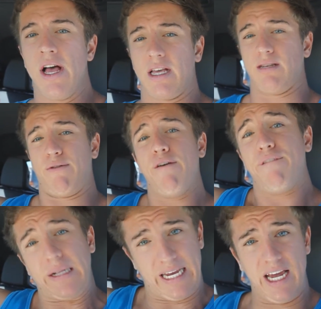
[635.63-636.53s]
Because if you
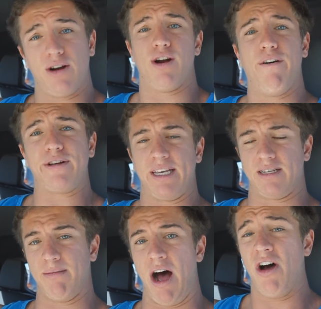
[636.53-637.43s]
fatigue your nervous
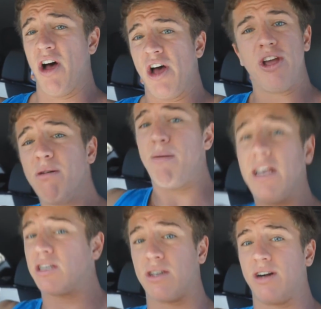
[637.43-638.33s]
system out, your
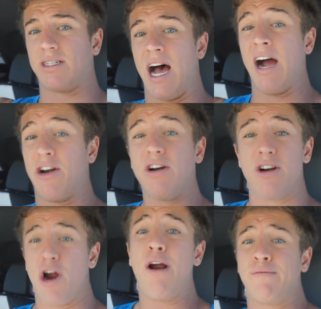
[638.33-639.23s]
muscles aren't tired, your
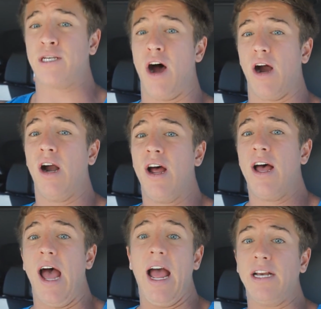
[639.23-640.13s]
nerves are.
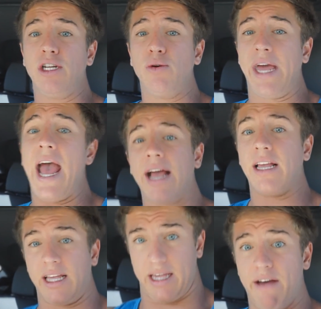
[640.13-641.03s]
And you
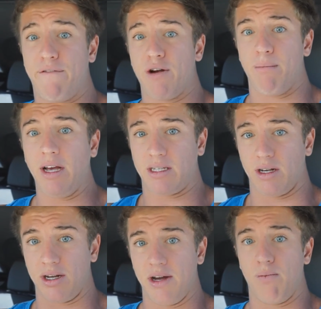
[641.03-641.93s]
can't give your
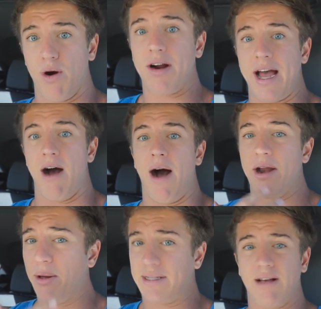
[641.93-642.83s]
muscle a good workout.
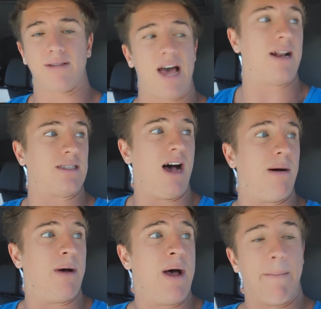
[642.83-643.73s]
I know it sounds kind of
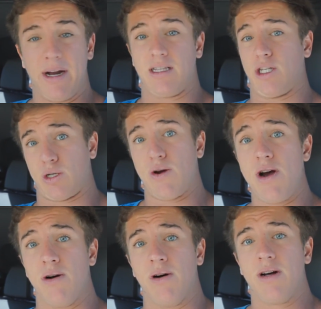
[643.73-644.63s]
dumb, but it's
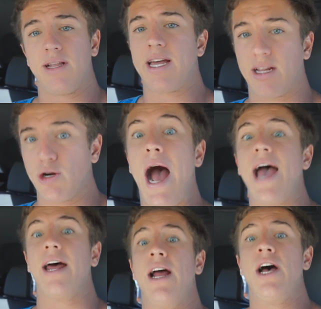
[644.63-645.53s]
true. Like, try
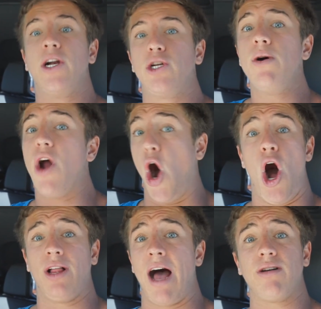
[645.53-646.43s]
it. Do an
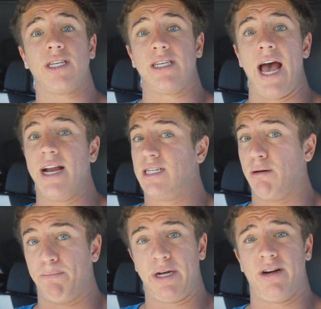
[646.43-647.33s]
all-out set
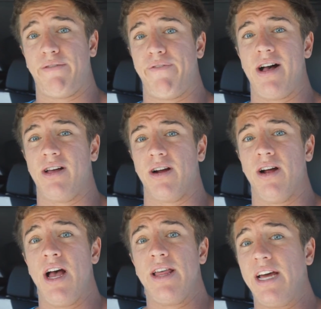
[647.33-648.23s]
until pure
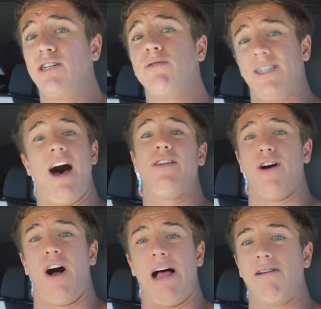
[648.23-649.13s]
failure, then do
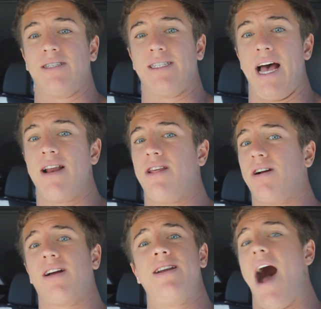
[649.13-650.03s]
another all-out set, and
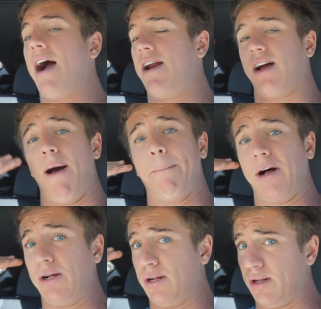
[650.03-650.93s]
you're not gonna come
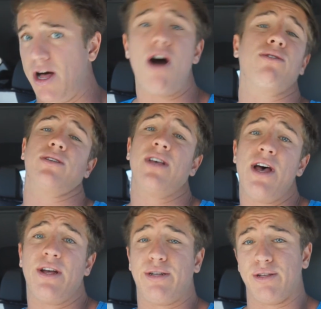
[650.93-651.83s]
close
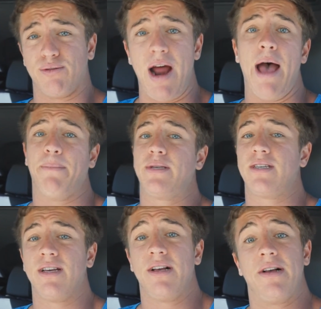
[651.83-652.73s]
to the
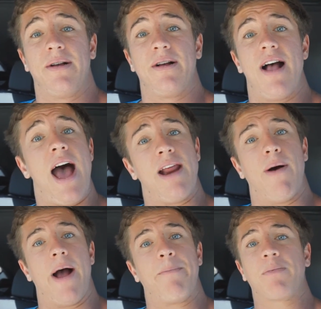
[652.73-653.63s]
reps.
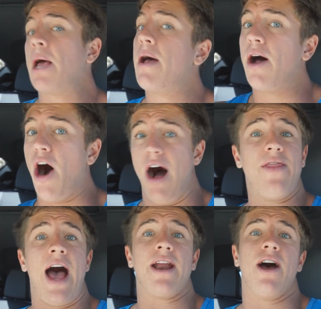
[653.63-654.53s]
Anyway,
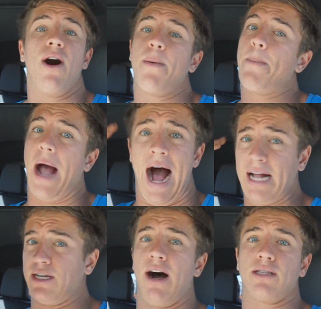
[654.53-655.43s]
on that note,
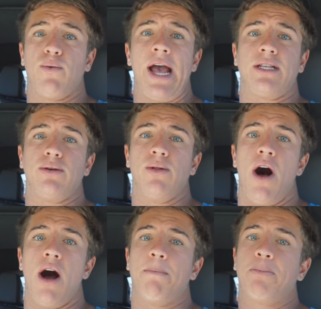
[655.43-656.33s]
I talked way too
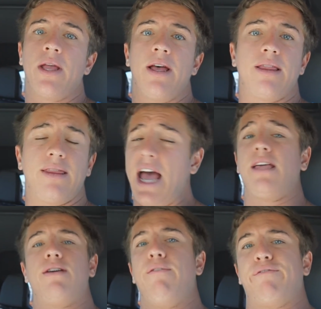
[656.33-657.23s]
long.
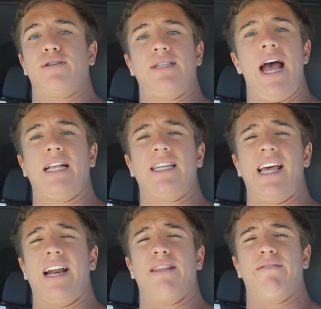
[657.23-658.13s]
Thank you for staying to
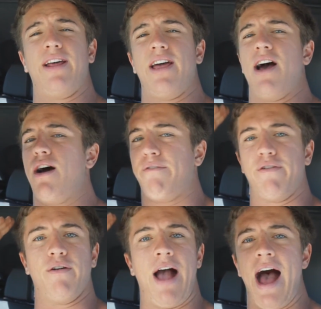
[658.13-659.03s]
the end of the video.
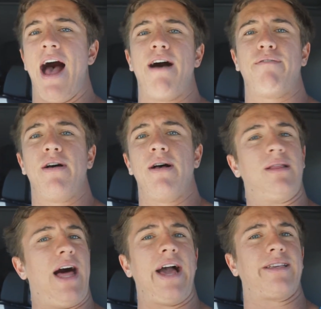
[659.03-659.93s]
If you have,
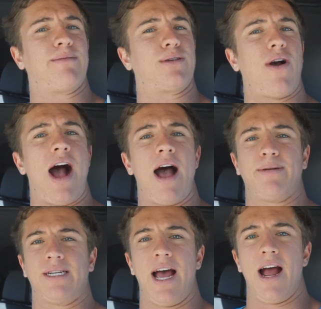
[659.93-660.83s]
like,
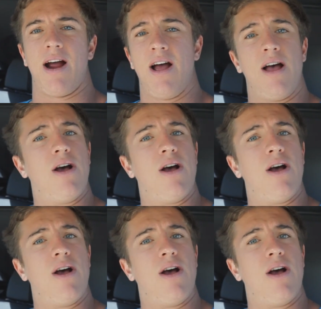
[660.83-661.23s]
subscribe, share.